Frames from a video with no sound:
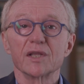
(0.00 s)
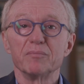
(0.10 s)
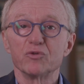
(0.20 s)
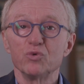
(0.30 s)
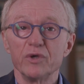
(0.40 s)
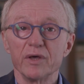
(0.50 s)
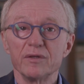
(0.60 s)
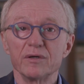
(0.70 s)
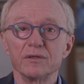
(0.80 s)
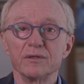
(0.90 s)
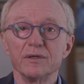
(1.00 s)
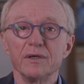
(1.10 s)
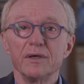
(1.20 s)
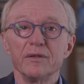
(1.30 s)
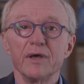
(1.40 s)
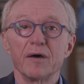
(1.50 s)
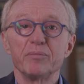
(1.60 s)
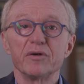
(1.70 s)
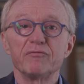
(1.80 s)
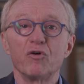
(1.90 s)
but together they are
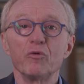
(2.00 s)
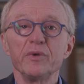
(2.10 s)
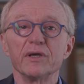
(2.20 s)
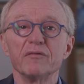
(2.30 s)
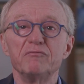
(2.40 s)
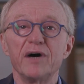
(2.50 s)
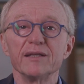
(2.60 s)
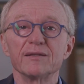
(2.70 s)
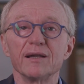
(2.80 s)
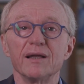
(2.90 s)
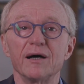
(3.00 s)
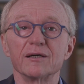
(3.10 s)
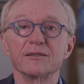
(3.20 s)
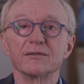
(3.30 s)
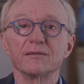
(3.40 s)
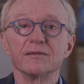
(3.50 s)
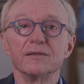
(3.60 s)
performing a vital act,